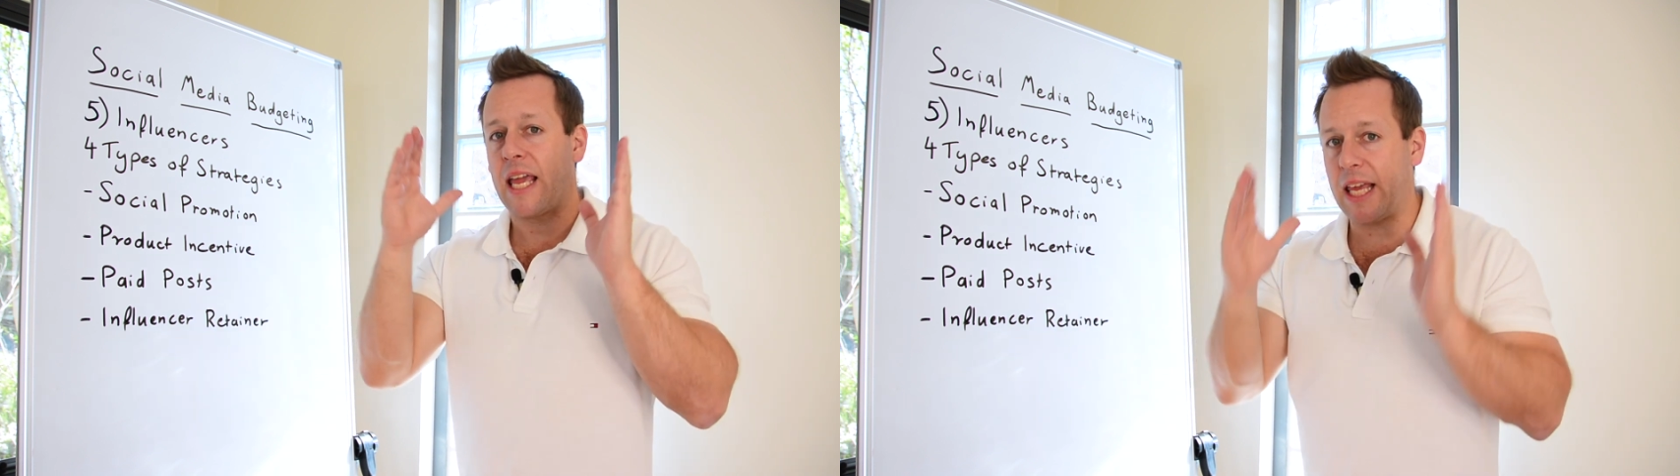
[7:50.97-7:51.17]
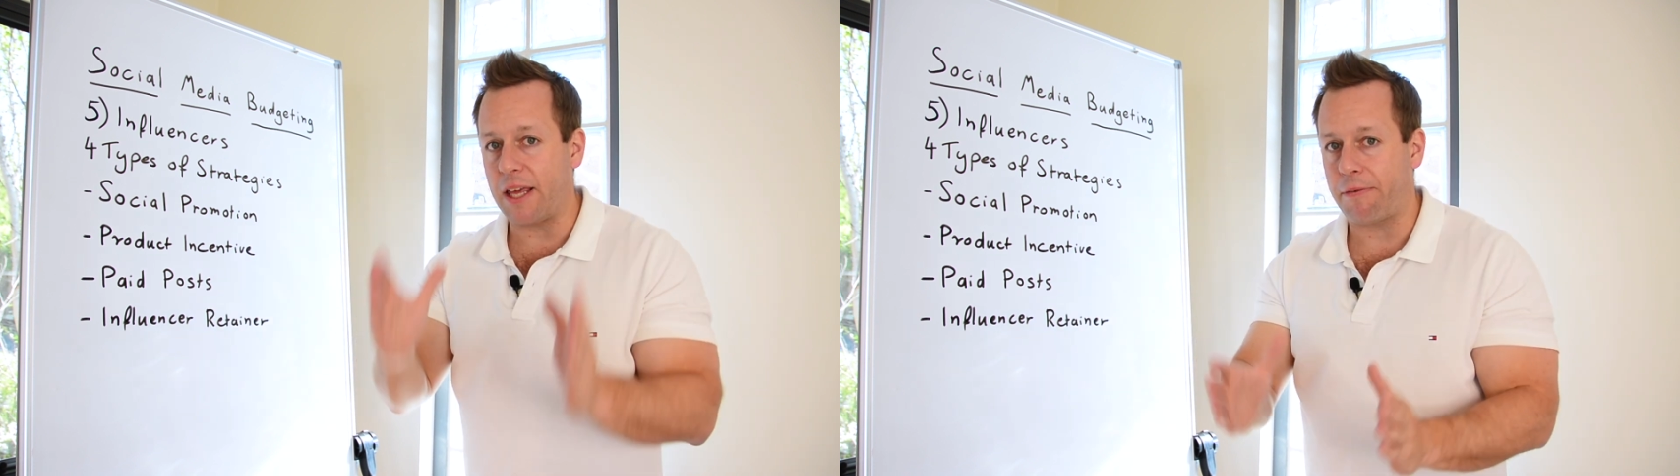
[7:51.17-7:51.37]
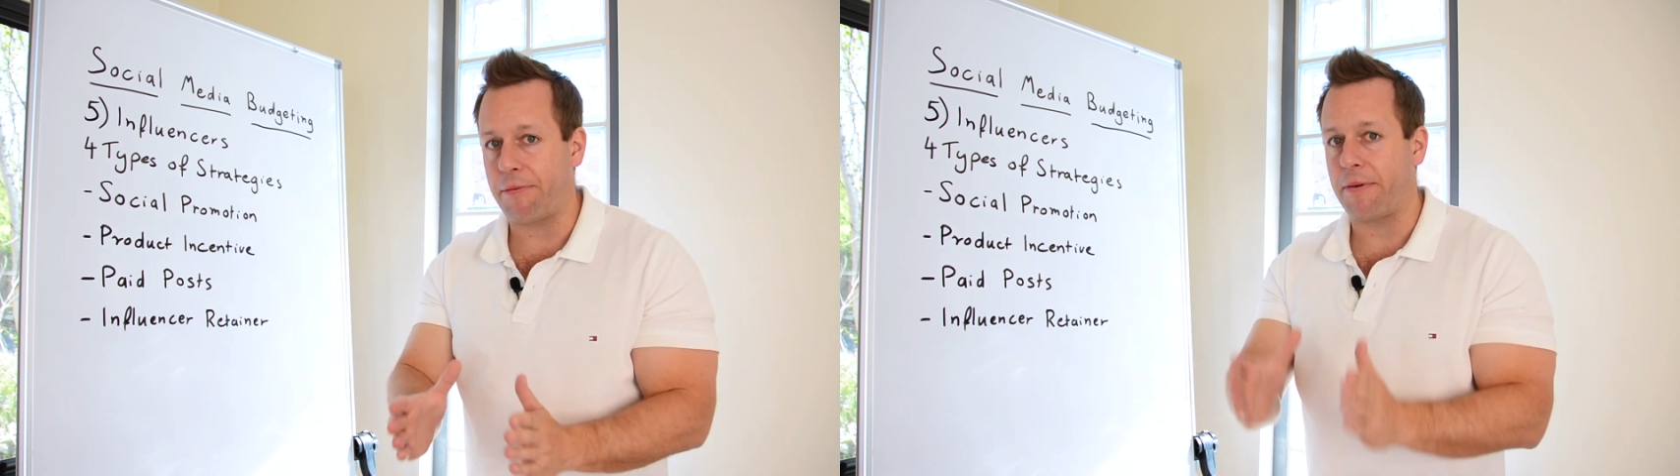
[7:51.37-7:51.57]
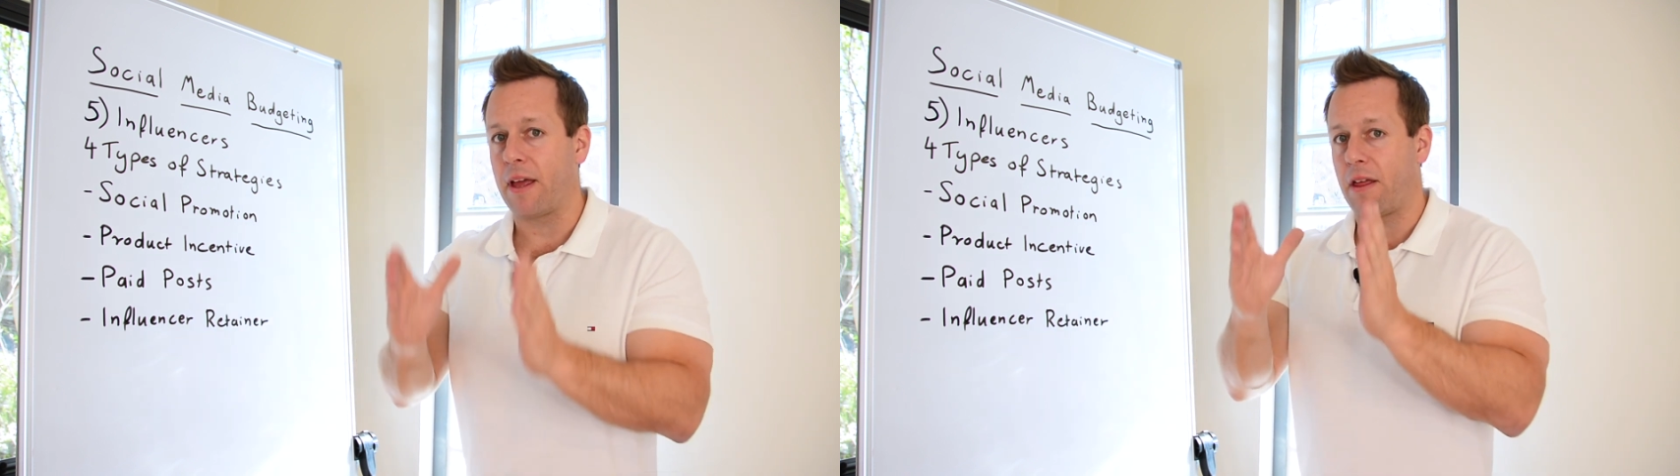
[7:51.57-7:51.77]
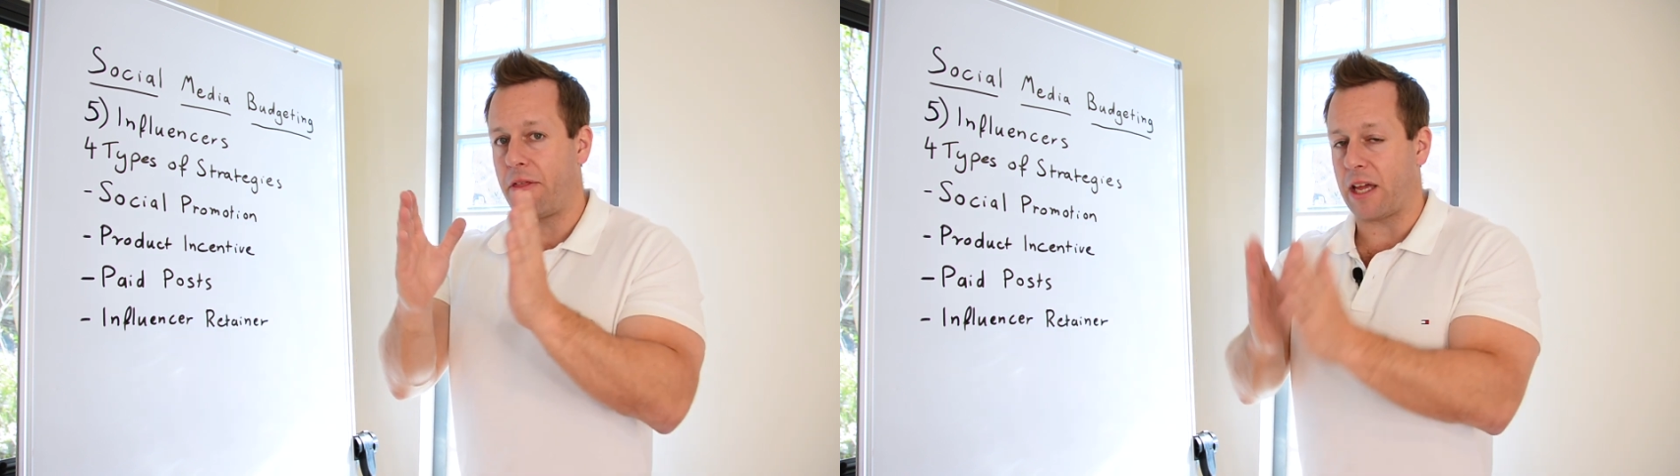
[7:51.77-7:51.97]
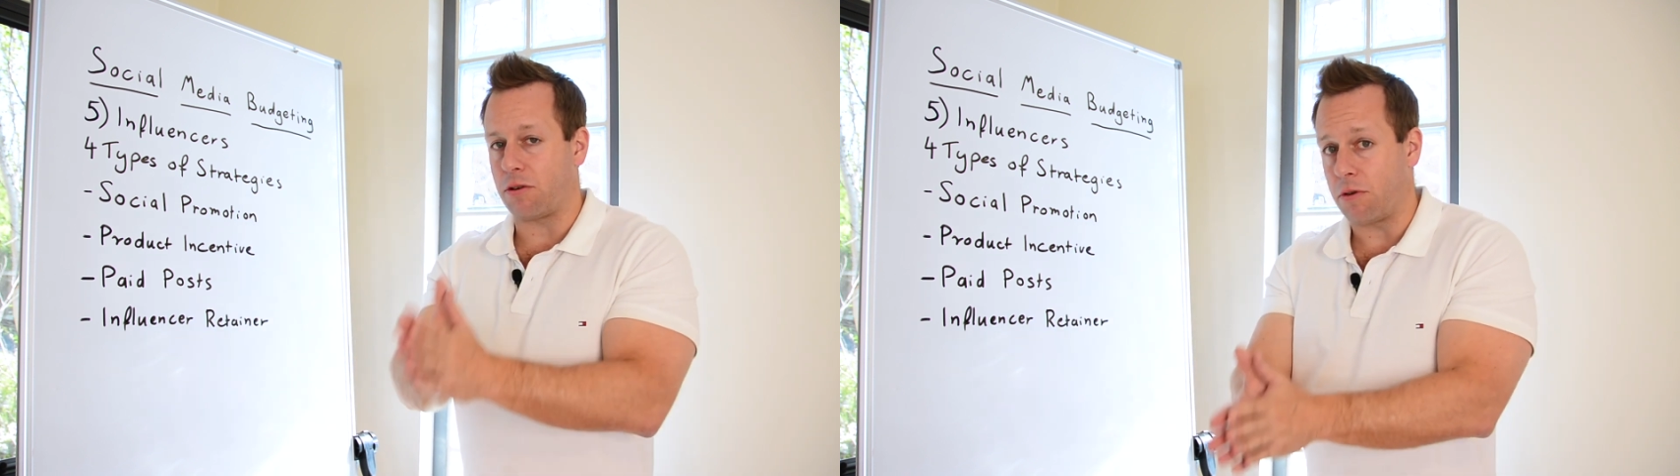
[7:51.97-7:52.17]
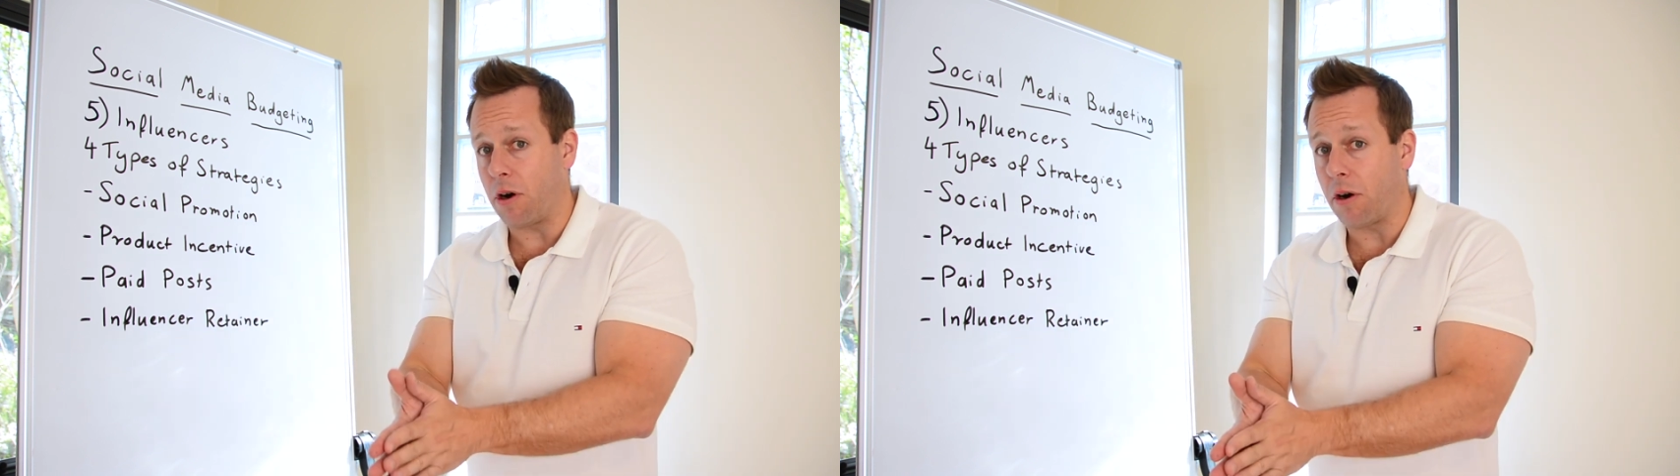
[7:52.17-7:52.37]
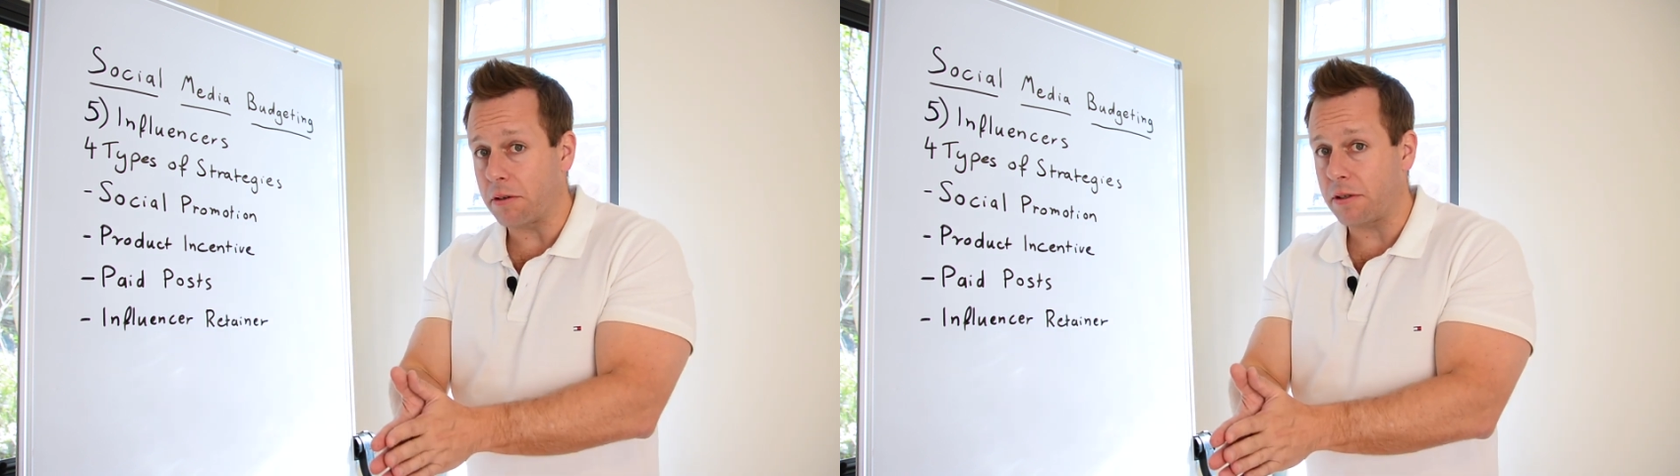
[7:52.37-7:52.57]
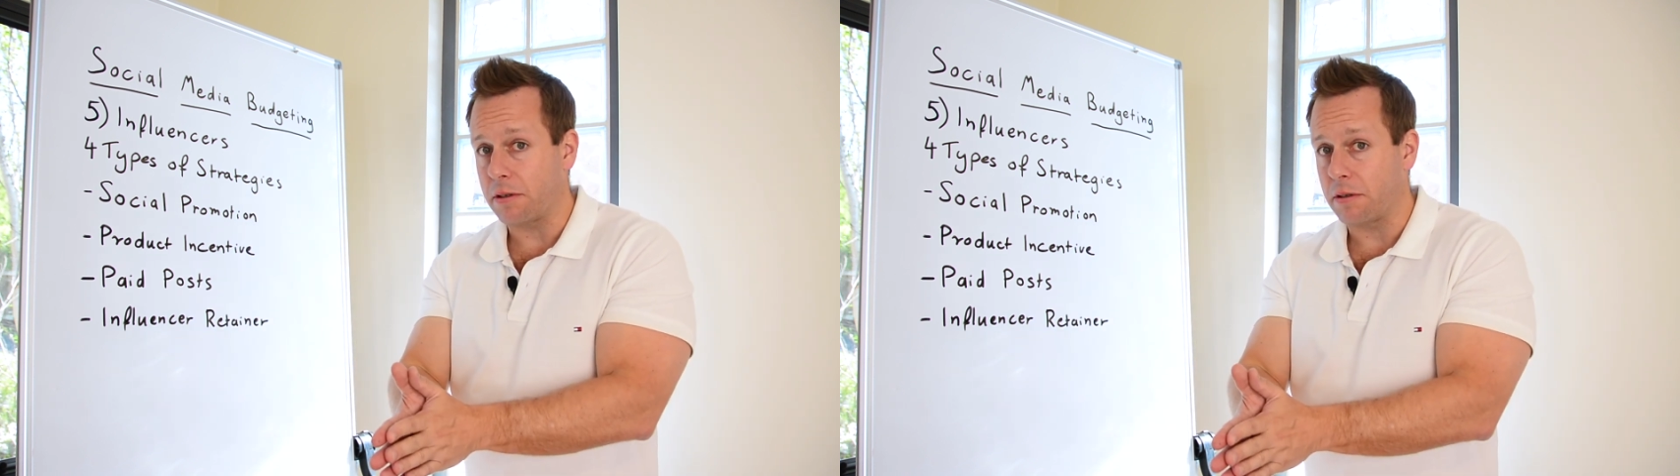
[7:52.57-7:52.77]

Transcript: If they do not,